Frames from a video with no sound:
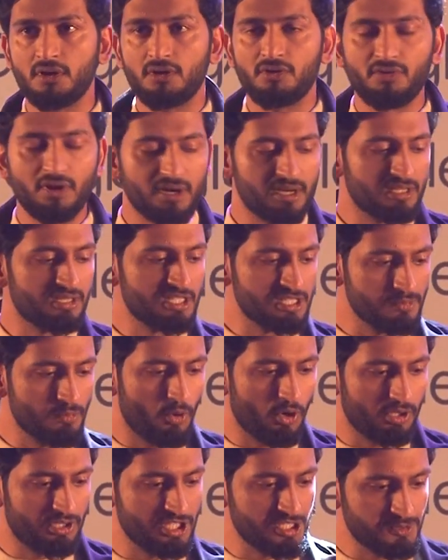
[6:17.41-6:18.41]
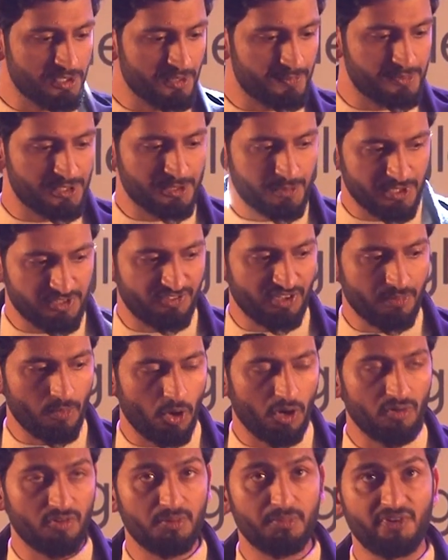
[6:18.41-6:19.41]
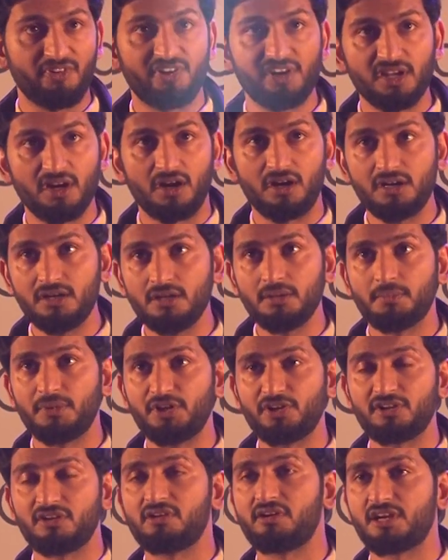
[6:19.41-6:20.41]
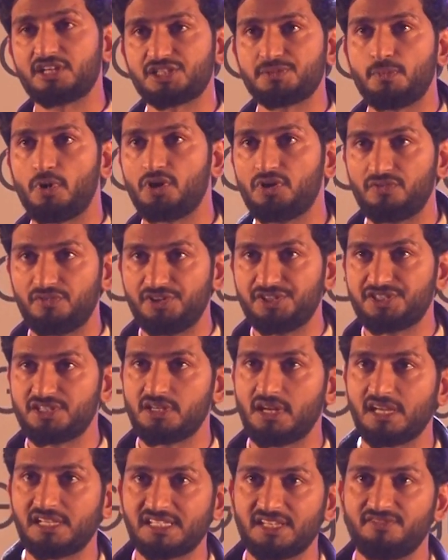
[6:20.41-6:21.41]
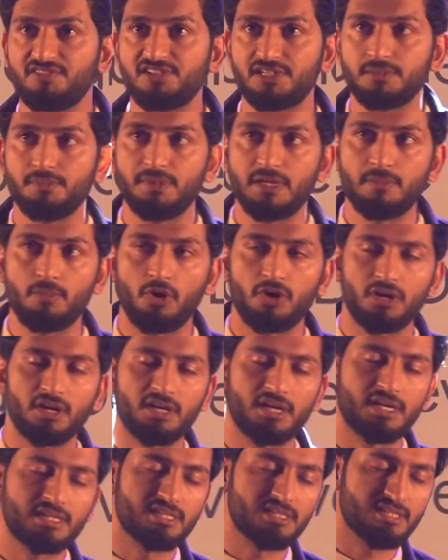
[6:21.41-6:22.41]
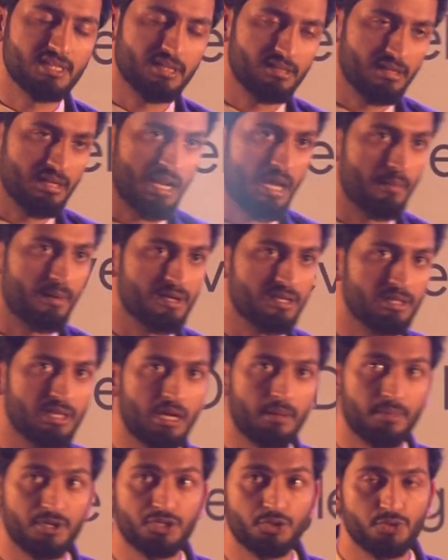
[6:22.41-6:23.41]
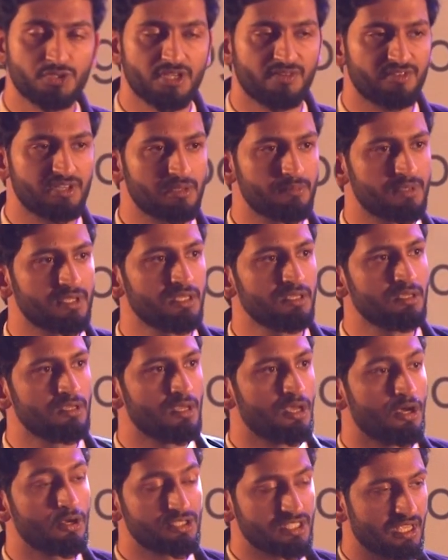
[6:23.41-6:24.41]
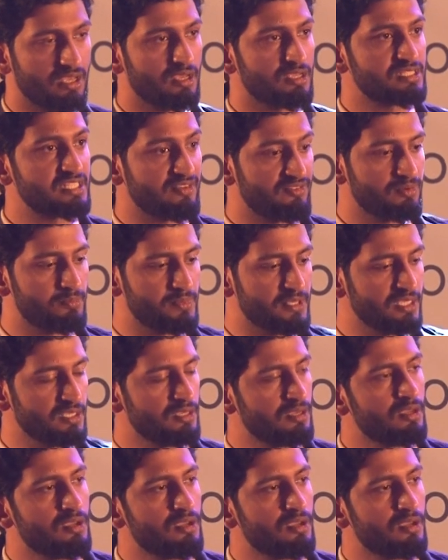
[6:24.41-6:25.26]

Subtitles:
Running this specific model will be very hard, but you can run a smaller version like 70B model, as I said, Llama 2 70B, or 7B,